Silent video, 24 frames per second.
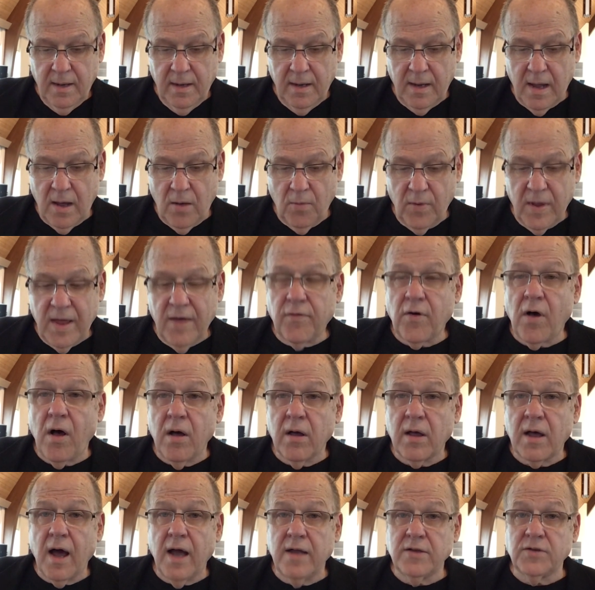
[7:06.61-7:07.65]
Now, we have
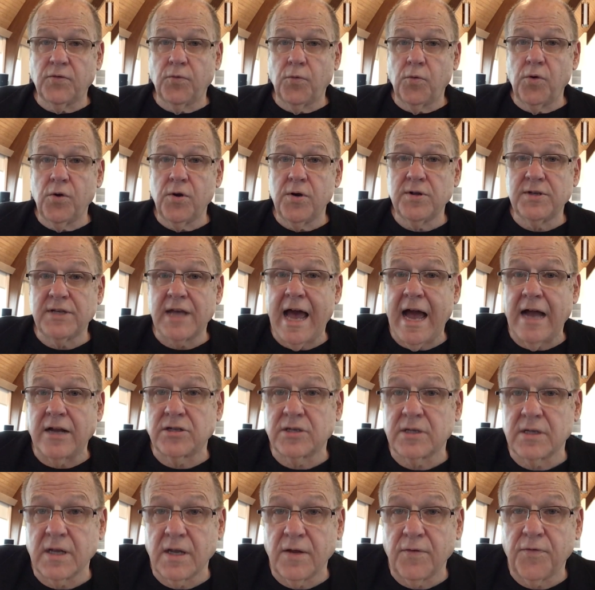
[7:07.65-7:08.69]
all kinds of words,
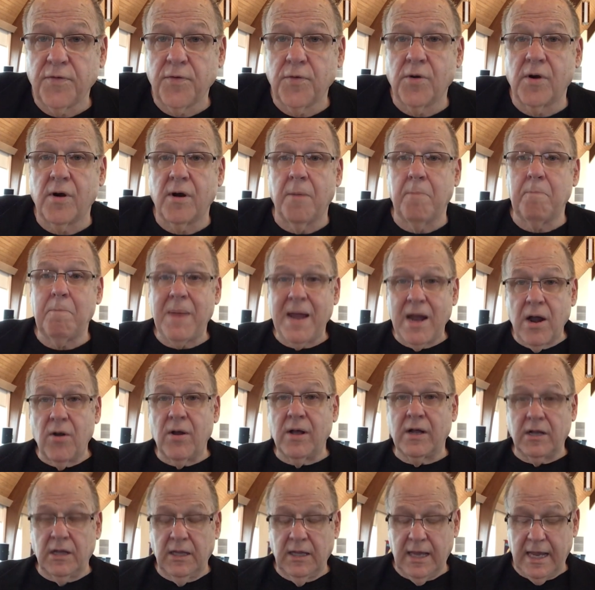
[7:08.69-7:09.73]
actually, for a
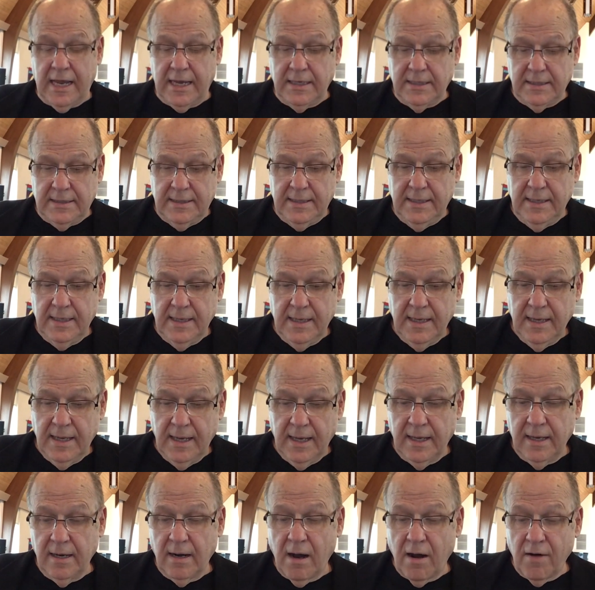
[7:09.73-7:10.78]
paraclete
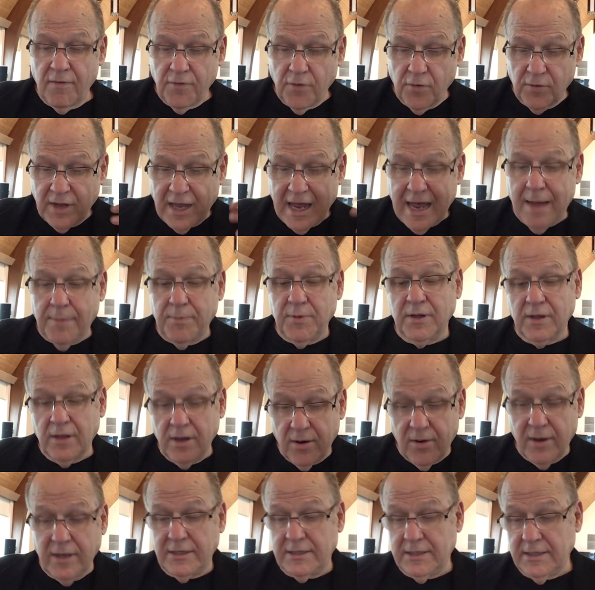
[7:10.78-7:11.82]
in our
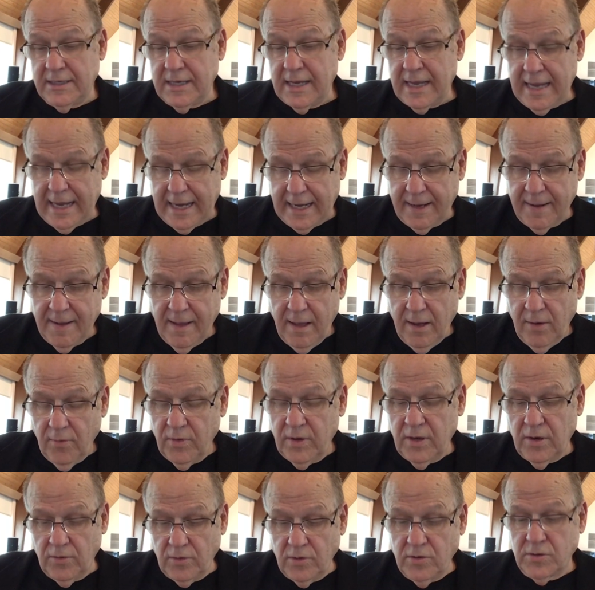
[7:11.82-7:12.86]
vocabulary today.
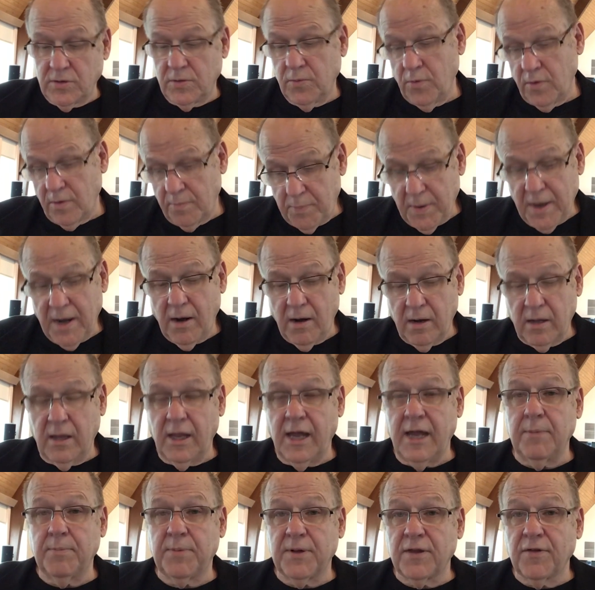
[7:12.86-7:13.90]
We don't use the word
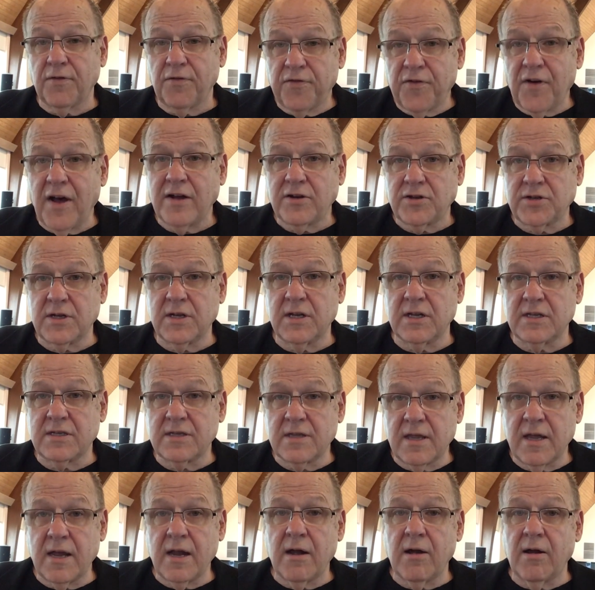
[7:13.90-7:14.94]
paraclete, but the function
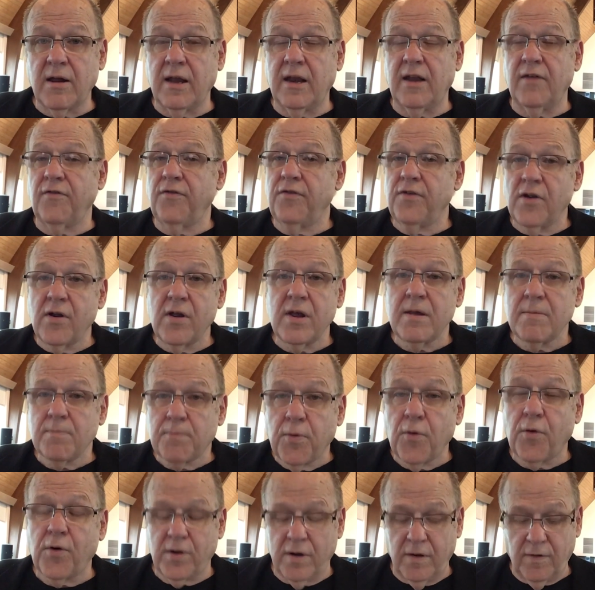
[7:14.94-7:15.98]
is there and very
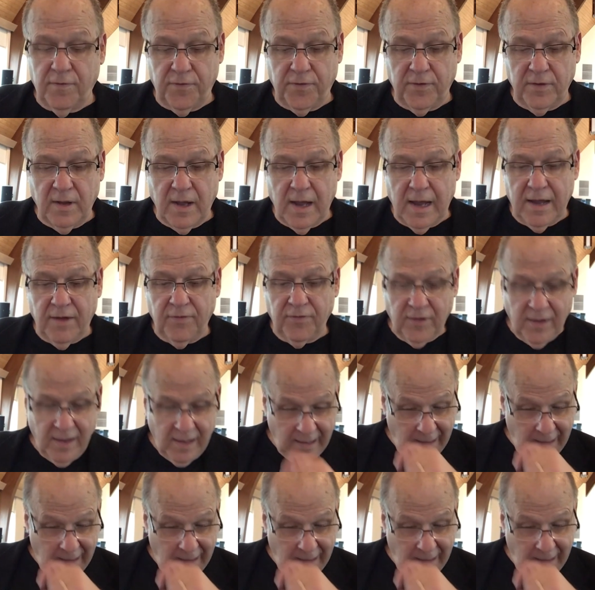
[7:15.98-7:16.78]
important for life.